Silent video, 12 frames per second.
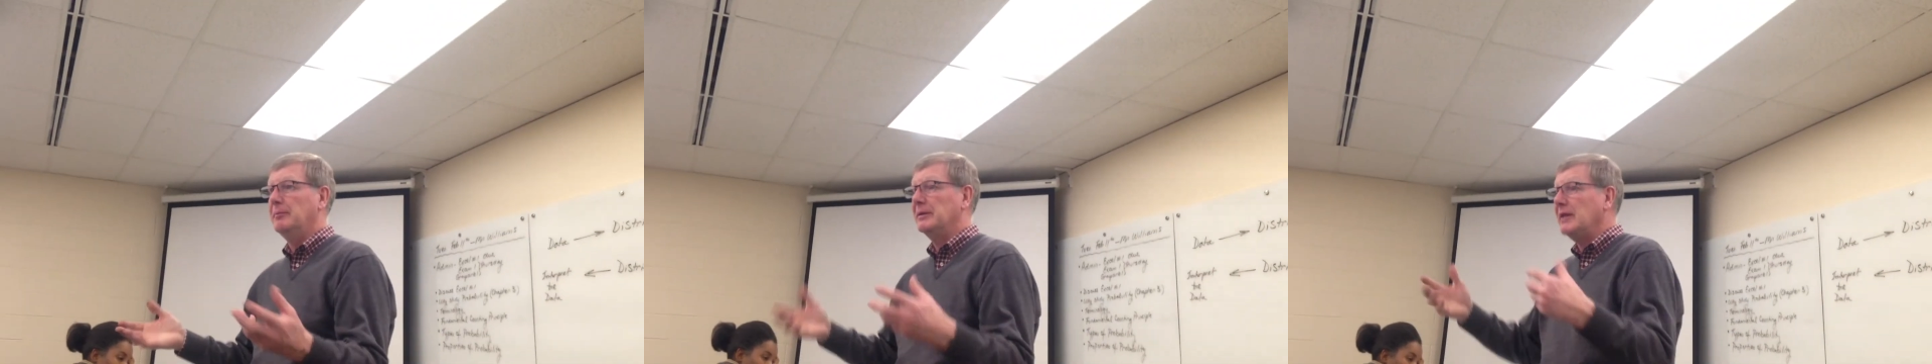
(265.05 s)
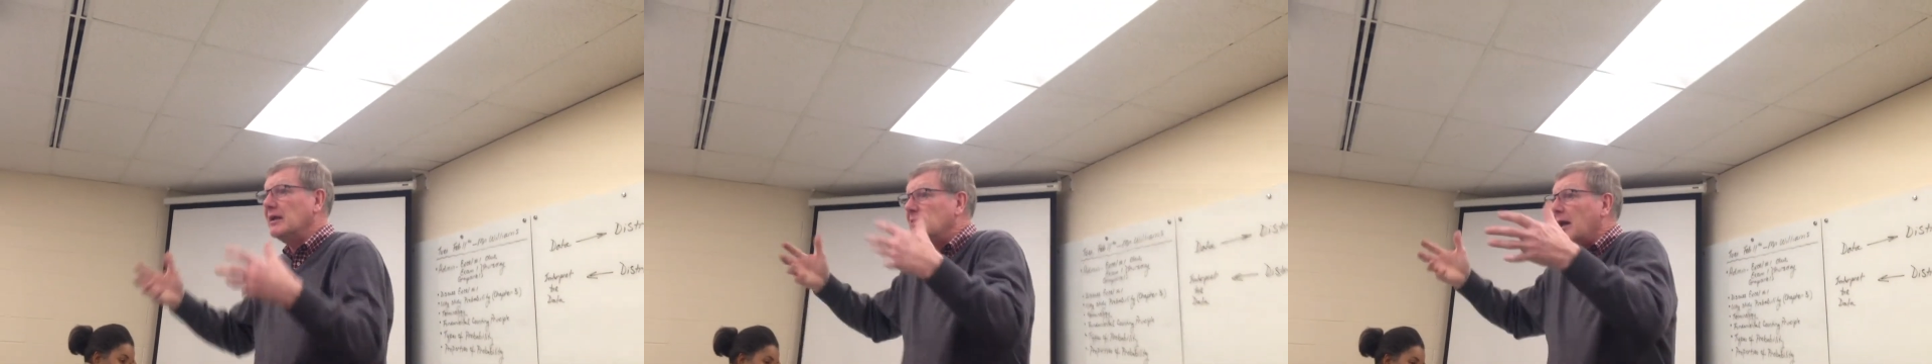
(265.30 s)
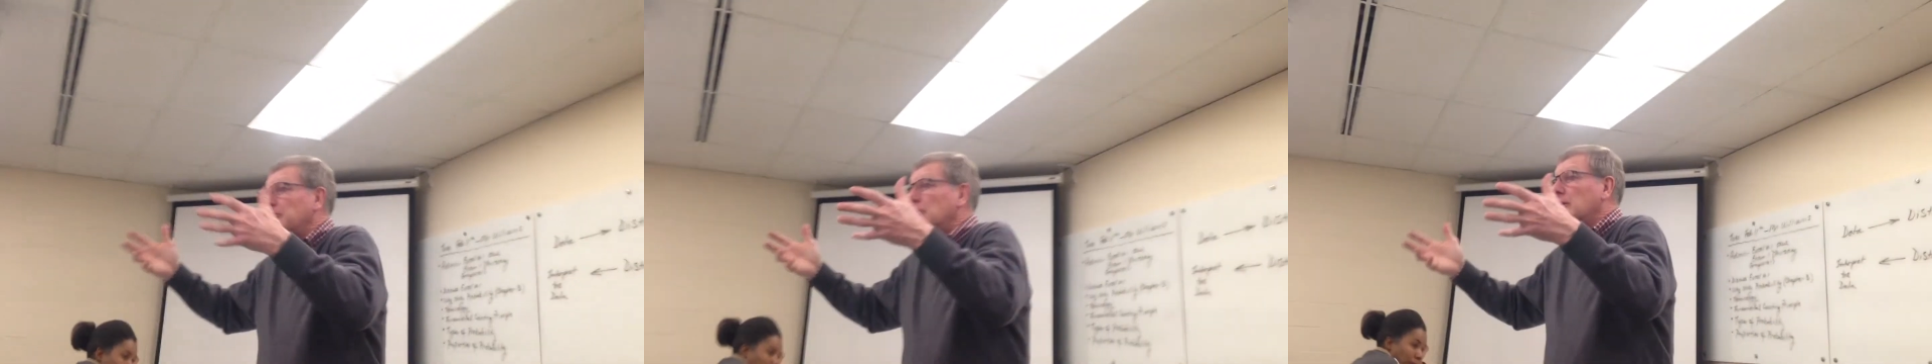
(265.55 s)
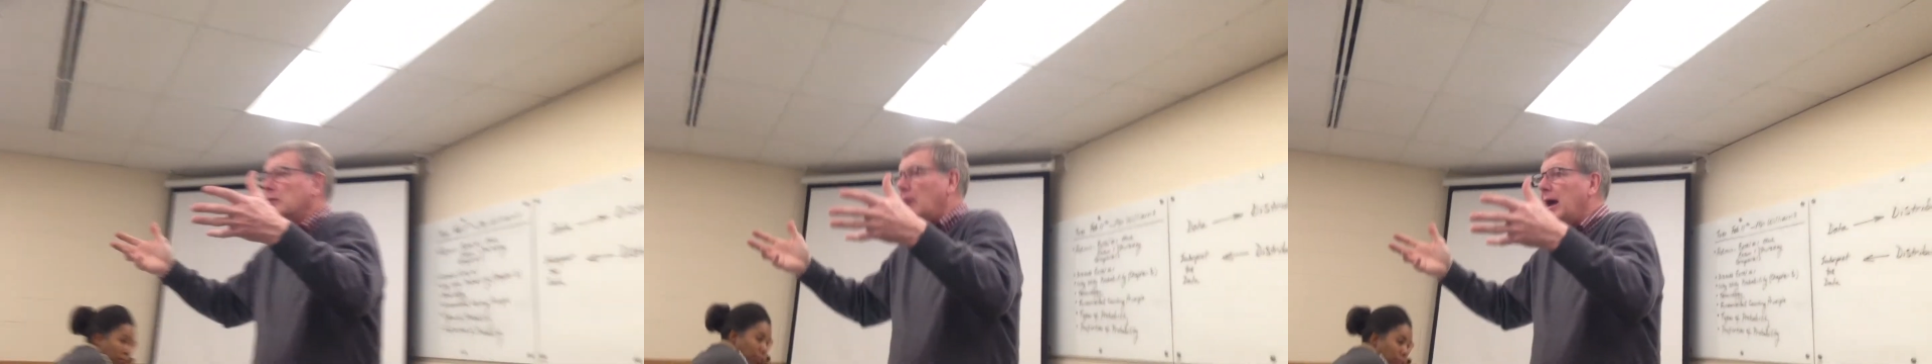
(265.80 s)
But that's
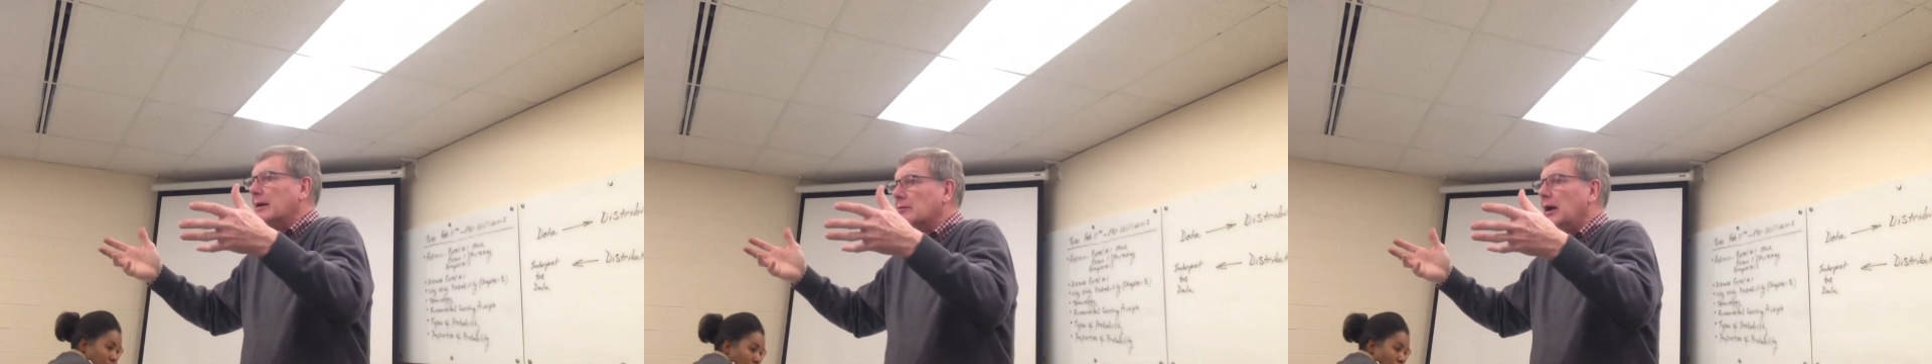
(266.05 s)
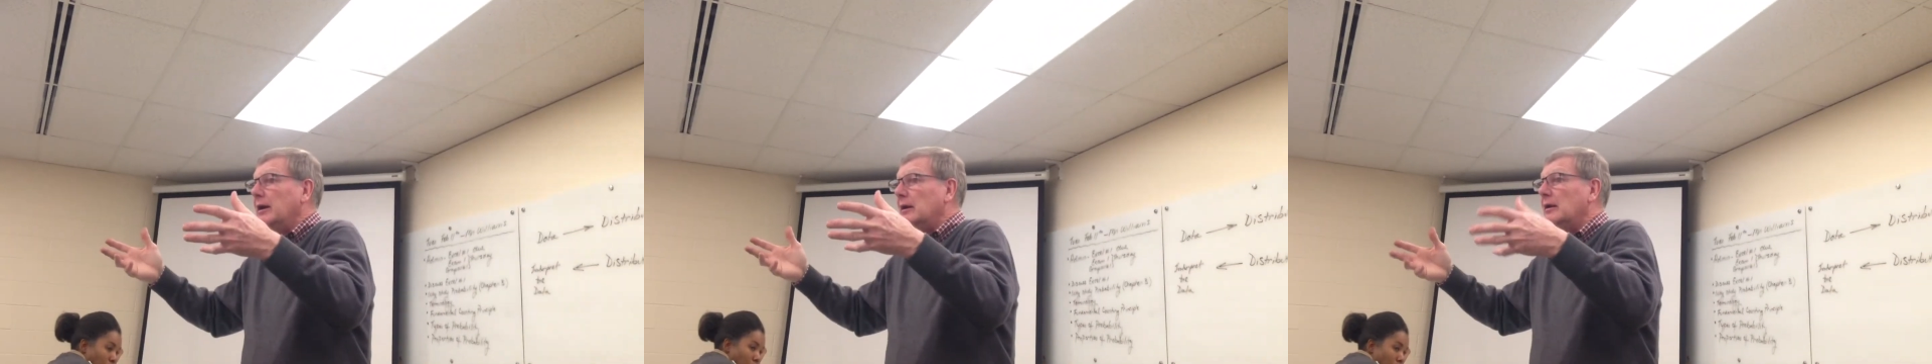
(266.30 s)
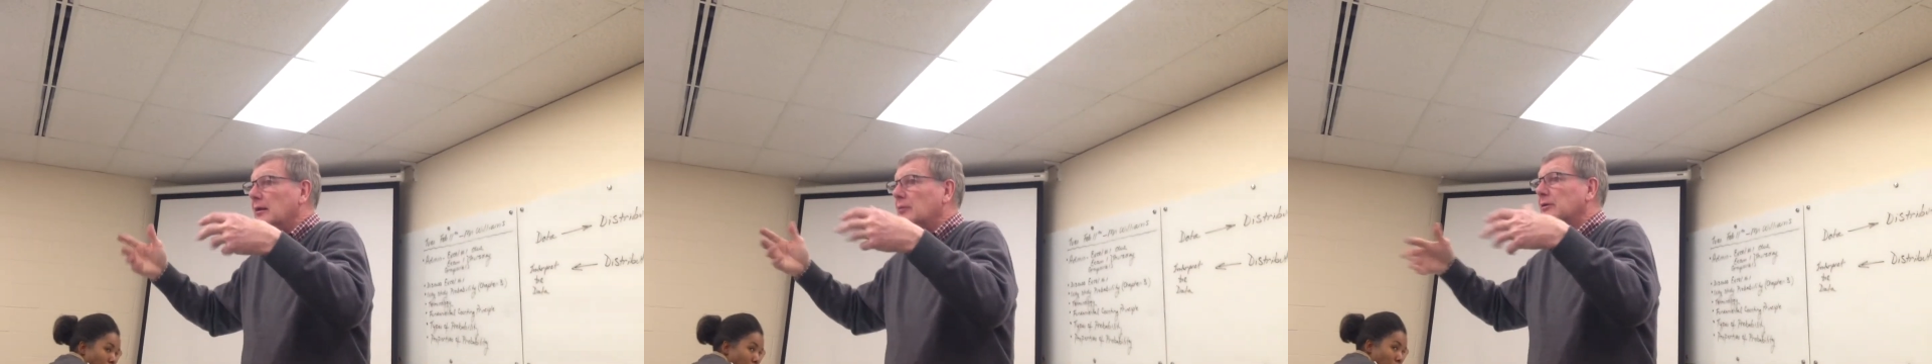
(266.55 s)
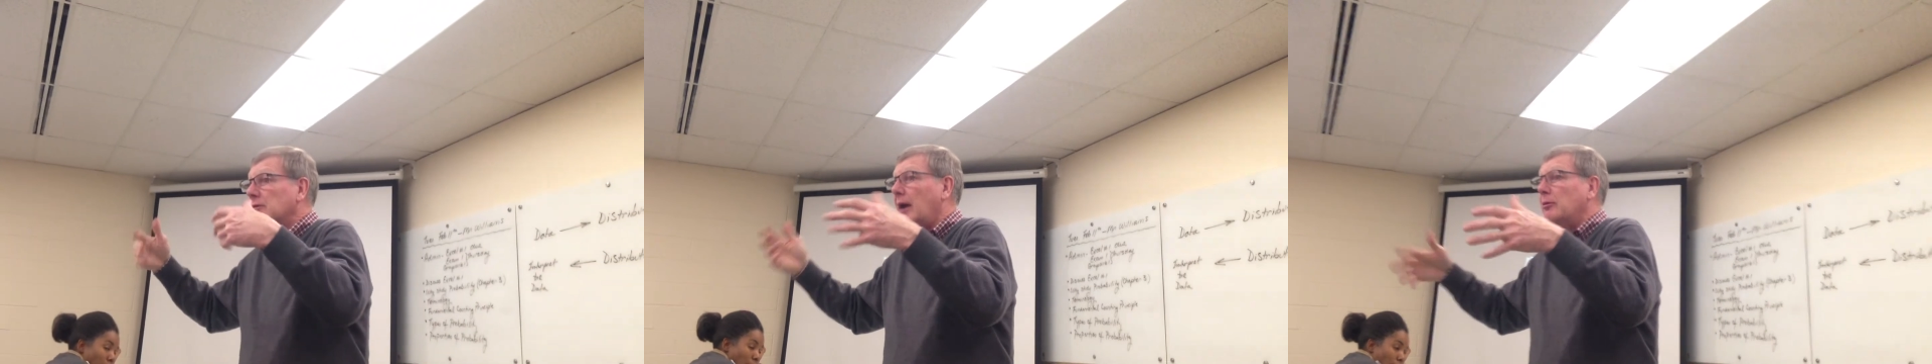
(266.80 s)
absolutely correct, right? In other
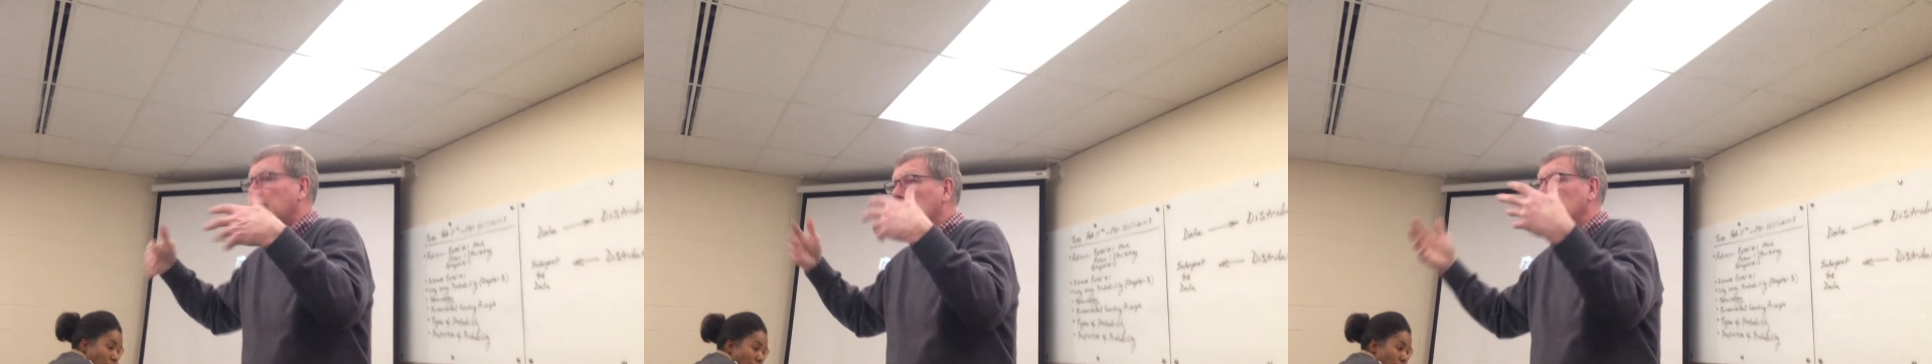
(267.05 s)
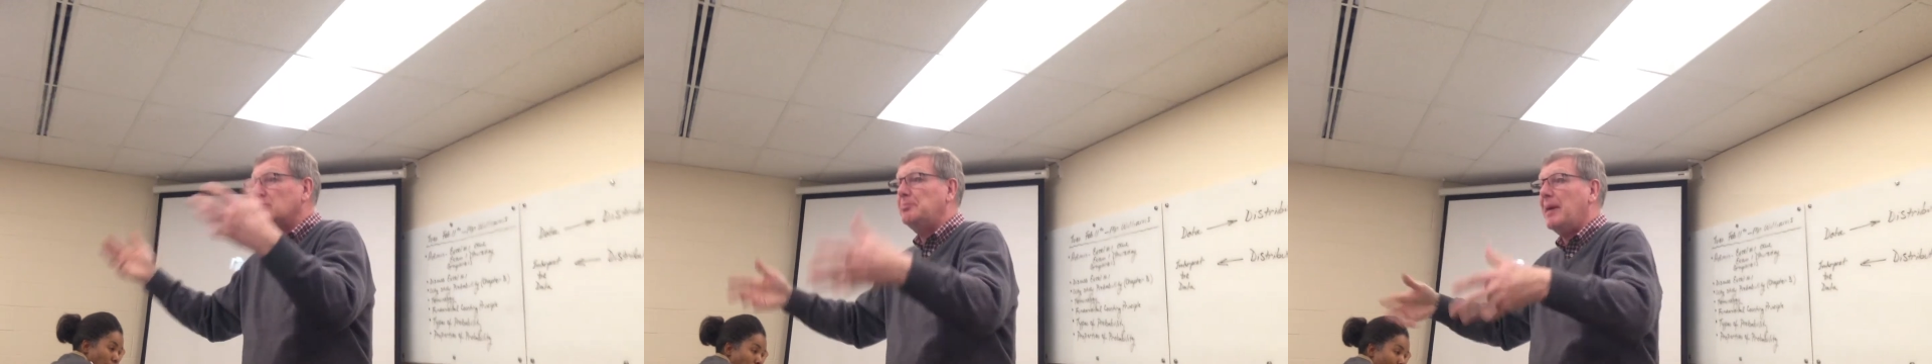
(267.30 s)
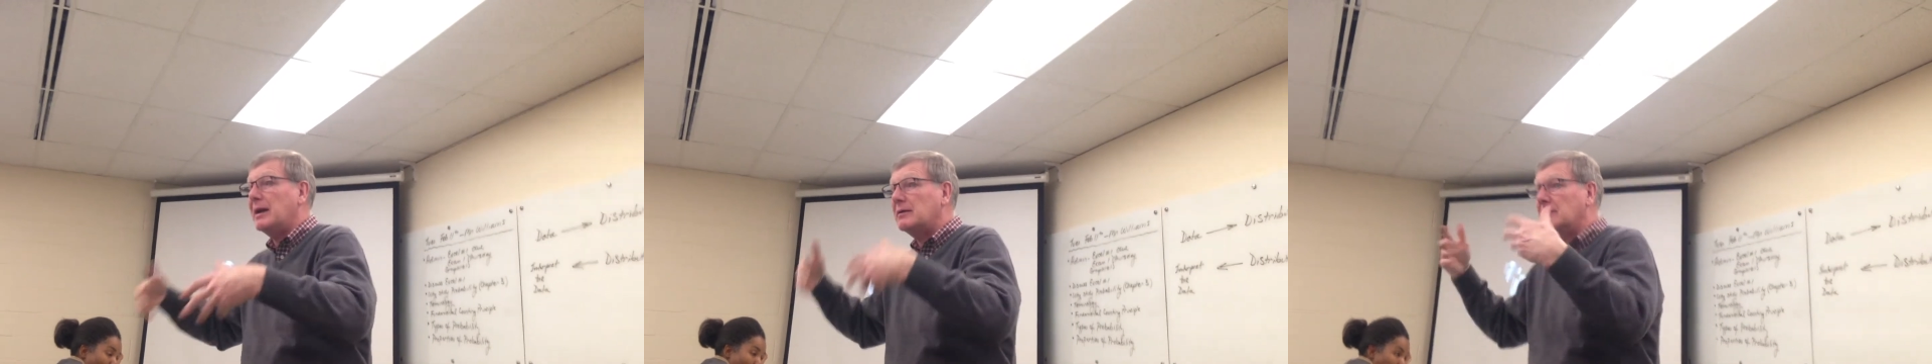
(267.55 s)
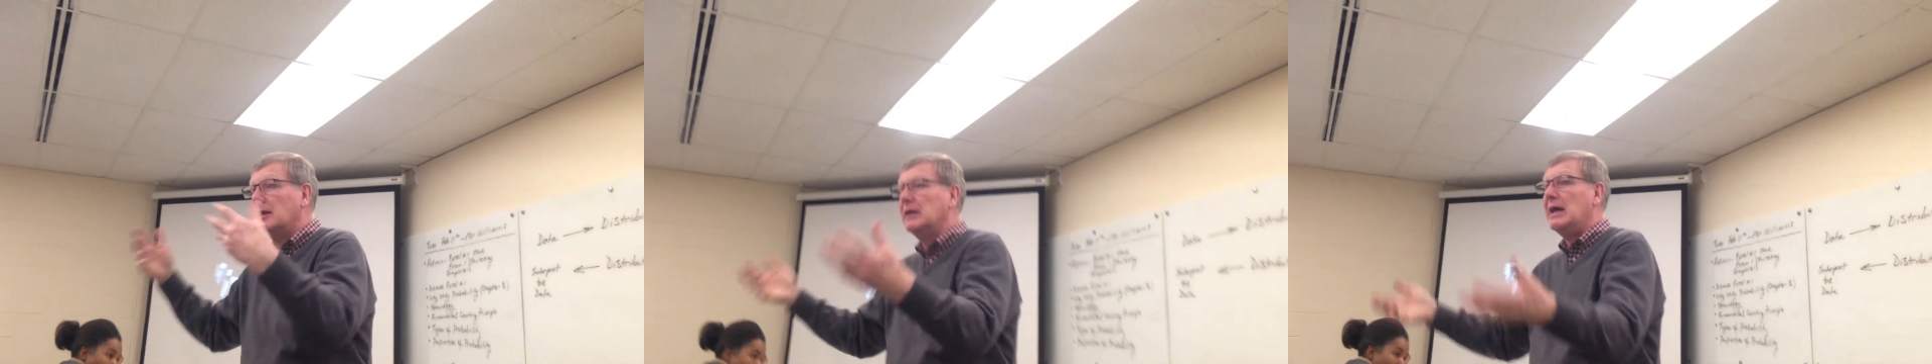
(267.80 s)
words, I would
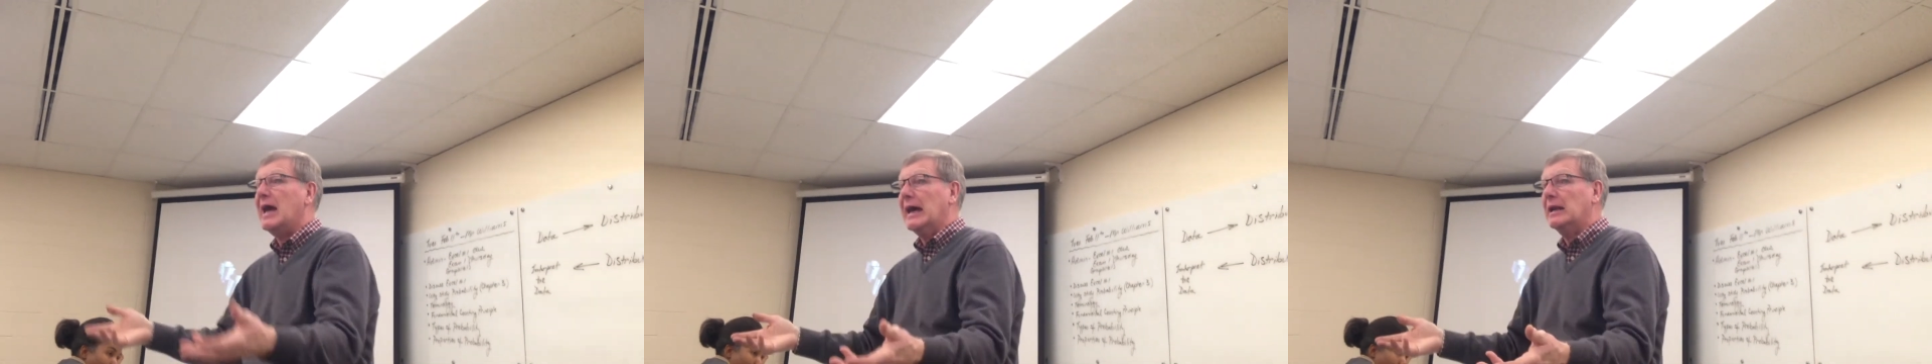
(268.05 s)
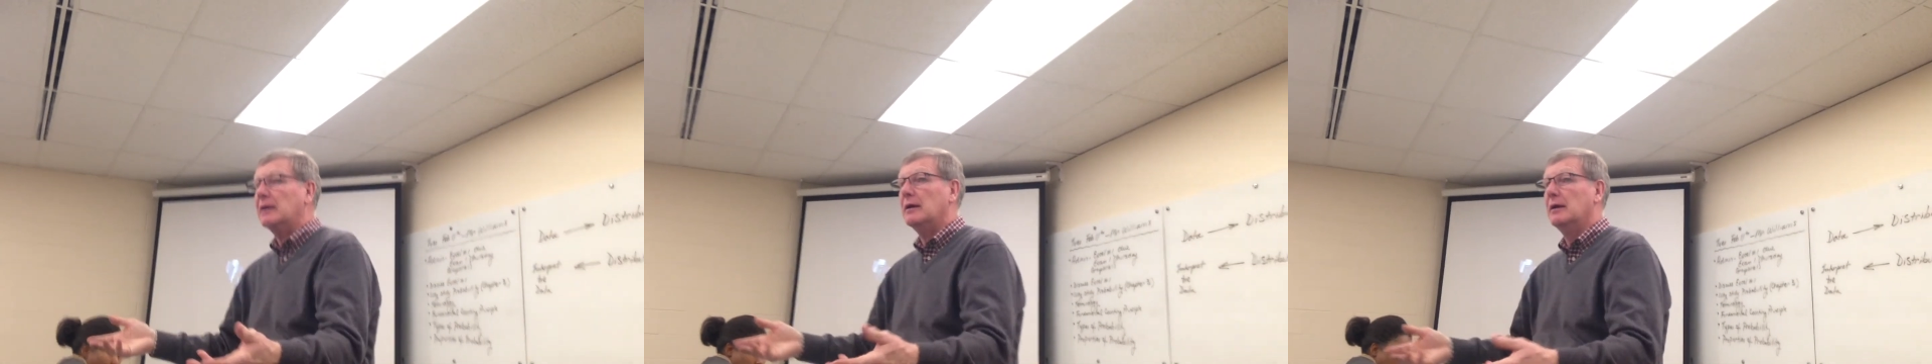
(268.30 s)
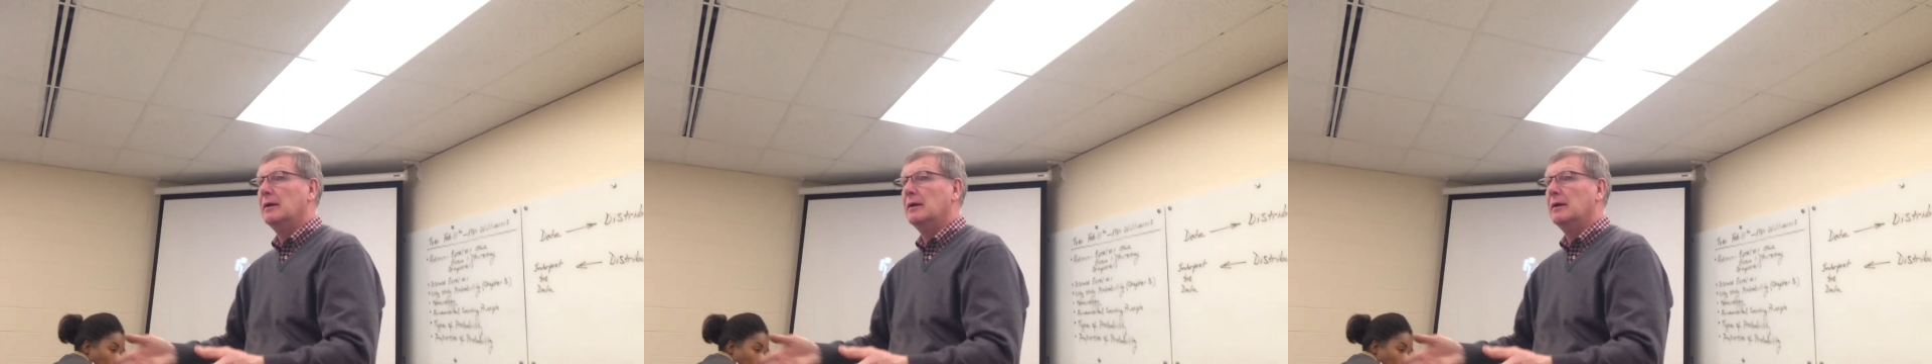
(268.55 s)
expect to get